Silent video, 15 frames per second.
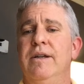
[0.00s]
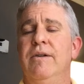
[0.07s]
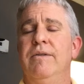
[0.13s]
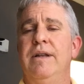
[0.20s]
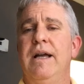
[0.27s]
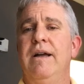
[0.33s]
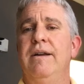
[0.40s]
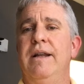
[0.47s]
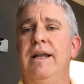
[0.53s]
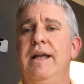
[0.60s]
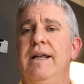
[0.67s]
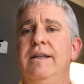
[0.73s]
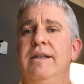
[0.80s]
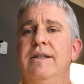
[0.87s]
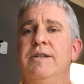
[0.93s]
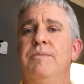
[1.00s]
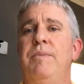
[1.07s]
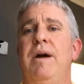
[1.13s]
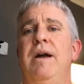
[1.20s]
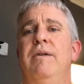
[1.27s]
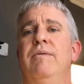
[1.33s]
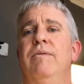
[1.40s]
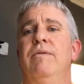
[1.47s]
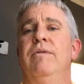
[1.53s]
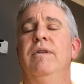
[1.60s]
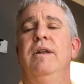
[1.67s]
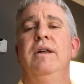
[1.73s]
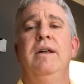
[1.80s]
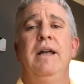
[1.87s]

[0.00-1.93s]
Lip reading: to go down an endless spiral.